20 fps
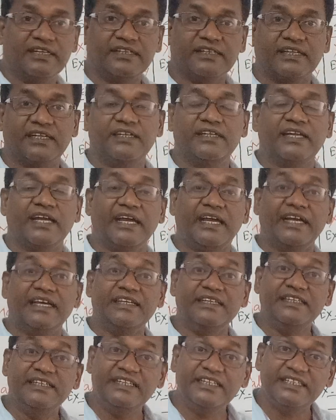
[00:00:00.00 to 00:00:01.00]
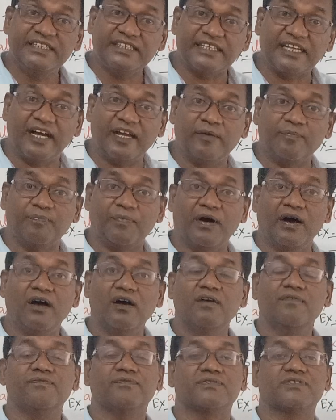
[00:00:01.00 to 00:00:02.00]
contain any type
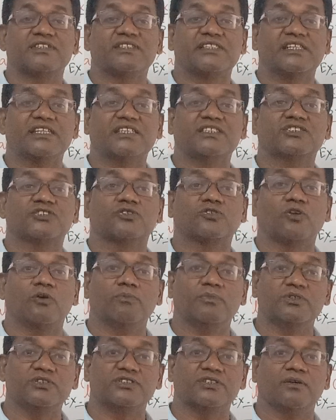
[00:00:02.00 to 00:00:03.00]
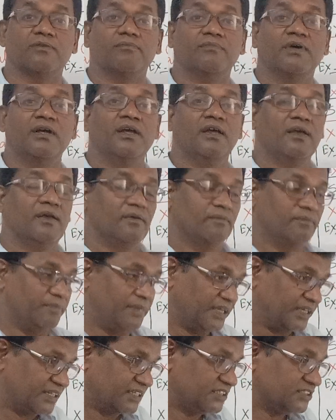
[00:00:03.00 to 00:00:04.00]
of sex chromosome.
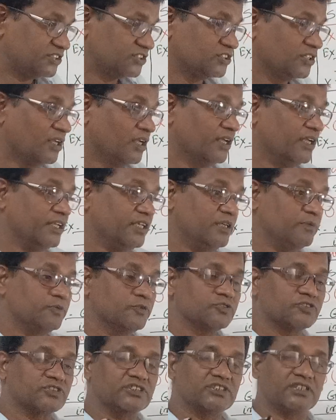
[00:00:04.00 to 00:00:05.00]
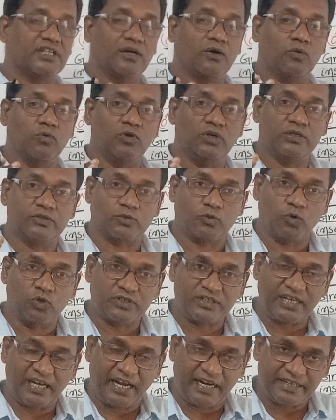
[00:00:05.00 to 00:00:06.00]
Whereas if you see the only
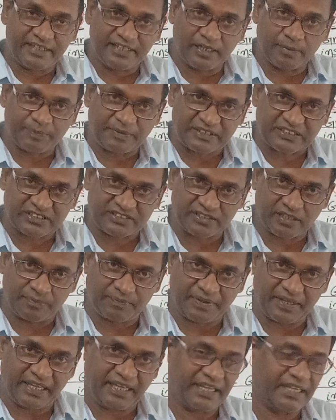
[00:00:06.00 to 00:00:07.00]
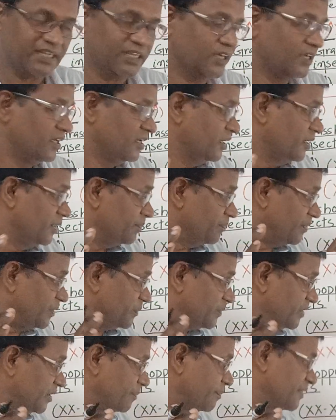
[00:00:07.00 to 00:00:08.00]
total 100% of the egg,
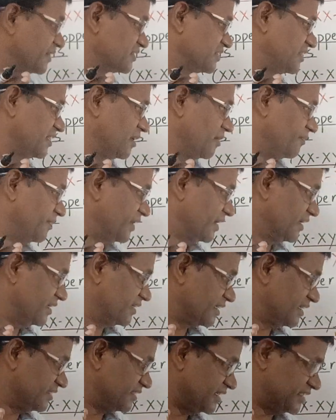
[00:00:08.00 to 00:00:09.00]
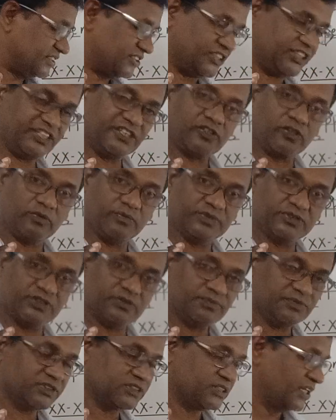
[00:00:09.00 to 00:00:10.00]
50% of egg contain the Z
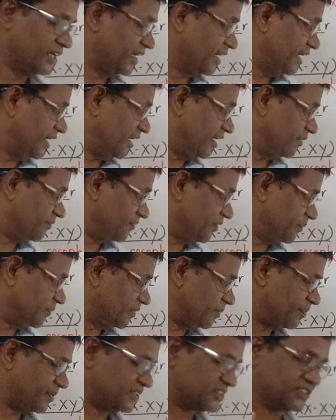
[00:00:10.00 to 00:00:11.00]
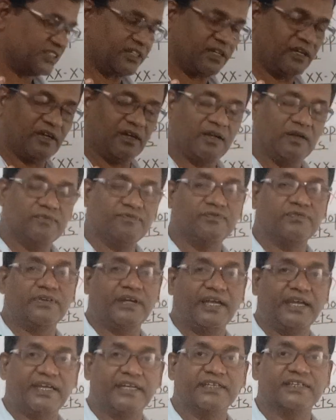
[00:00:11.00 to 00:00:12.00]
chromosomes and 50% of
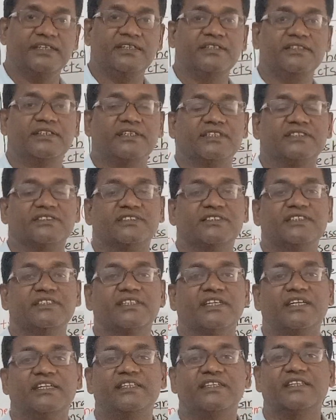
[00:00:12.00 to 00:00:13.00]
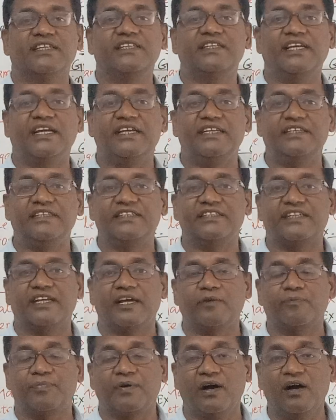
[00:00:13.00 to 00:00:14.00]
egg doesn't contain any
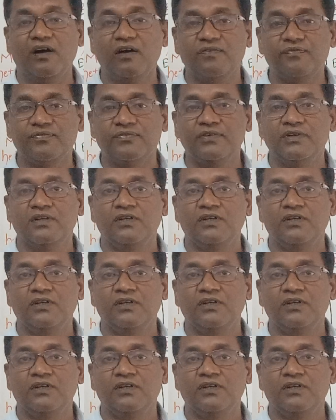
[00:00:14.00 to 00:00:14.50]
type of